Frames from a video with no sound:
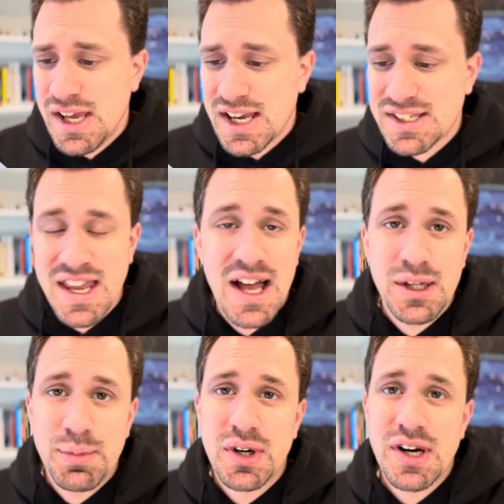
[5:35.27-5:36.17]

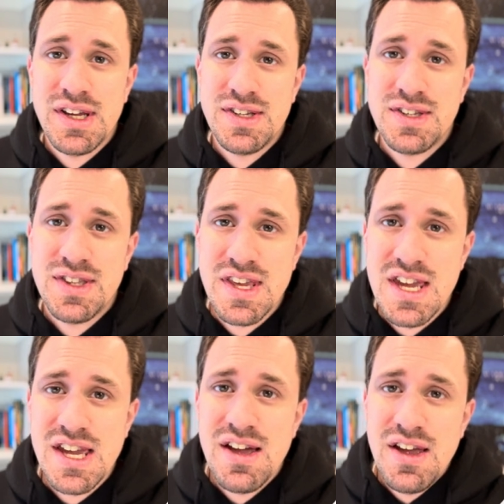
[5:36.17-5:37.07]
Excalibur is
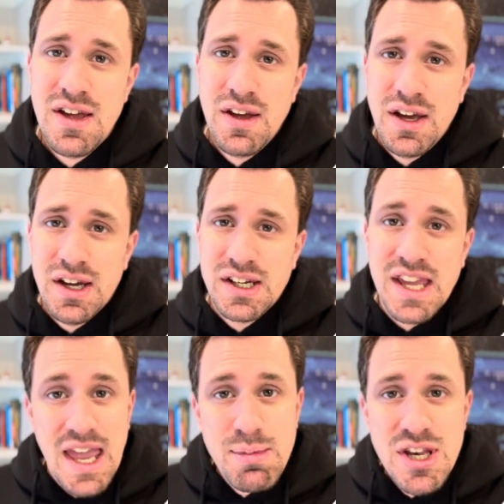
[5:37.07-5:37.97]
the uh,
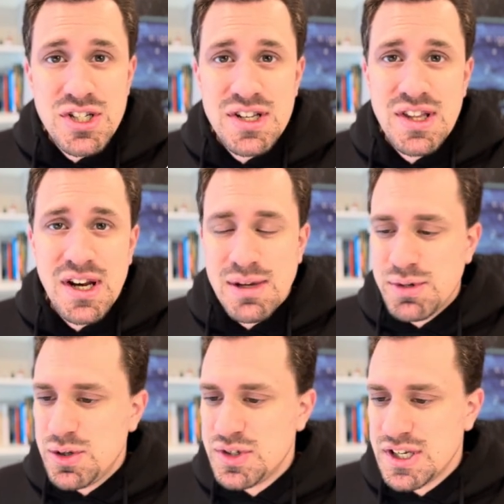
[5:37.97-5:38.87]
game engine that I'm
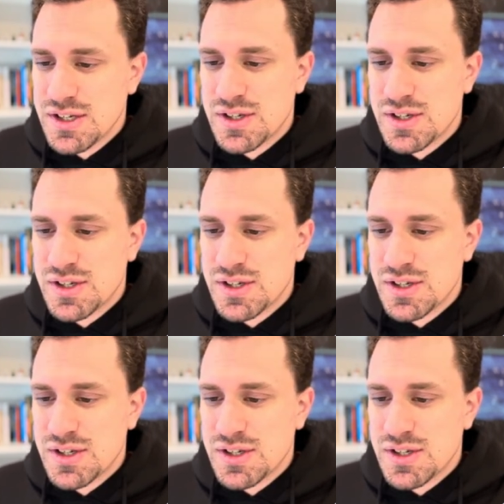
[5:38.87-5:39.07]
using.